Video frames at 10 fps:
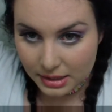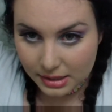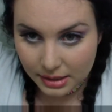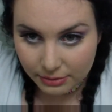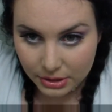
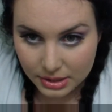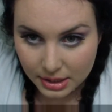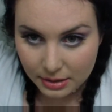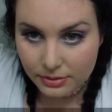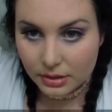give
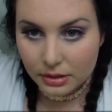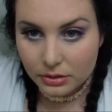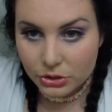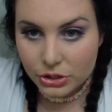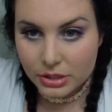ourselves a
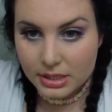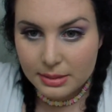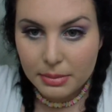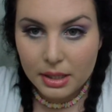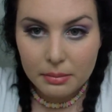little Jersey
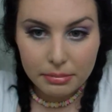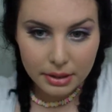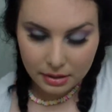bump.